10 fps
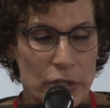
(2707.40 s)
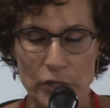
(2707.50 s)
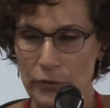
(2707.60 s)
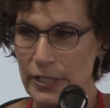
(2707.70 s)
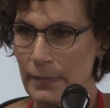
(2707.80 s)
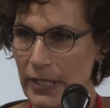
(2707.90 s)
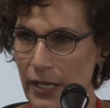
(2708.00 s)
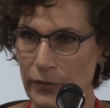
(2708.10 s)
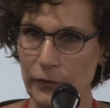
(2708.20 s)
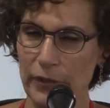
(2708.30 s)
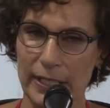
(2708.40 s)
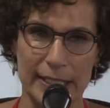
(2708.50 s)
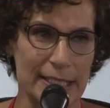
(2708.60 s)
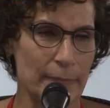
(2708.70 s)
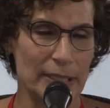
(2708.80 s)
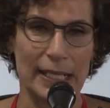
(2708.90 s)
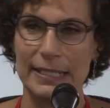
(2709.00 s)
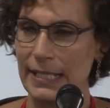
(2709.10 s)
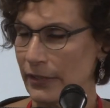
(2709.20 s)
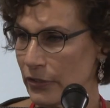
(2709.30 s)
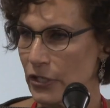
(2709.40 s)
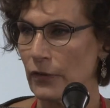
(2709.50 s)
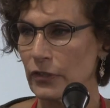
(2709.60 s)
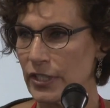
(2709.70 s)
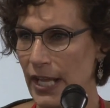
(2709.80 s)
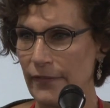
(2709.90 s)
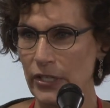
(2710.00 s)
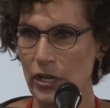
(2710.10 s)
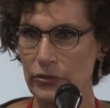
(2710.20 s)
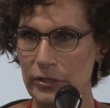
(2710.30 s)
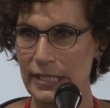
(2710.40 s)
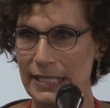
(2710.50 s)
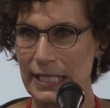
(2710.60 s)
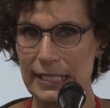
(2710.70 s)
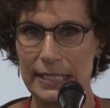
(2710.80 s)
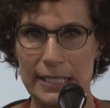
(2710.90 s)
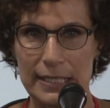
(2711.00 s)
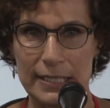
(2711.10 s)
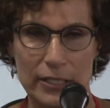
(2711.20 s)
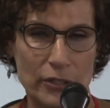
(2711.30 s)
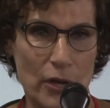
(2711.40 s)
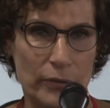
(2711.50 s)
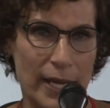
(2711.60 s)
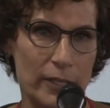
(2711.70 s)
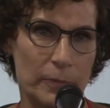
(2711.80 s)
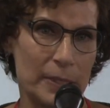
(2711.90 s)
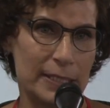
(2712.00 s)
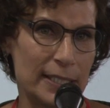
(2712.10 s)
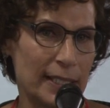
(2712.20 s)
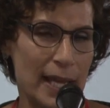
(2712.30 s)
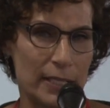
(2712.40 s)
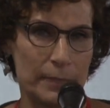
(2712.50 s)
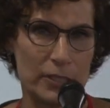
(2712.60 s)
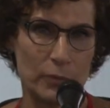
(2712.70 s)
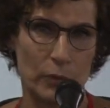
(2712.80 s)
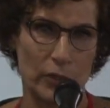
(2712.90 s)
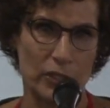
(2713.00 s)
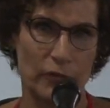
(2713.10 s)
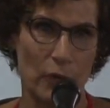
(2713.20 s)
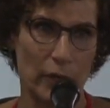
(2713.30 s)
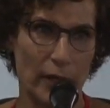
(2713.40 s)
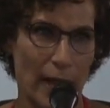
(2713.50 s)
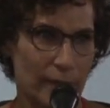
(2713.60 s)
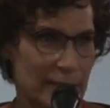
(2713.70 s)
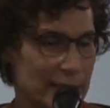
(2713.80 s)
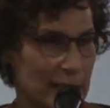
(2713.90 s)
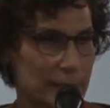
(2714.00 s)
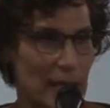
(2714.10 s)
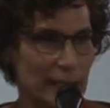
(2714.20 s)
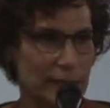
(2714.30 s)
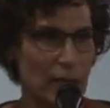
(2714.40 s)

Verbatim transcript: So some of the other things, I mean, like I said, there's over seven hundred diseases and known ailments that cannabis works for. Obviously, I'm not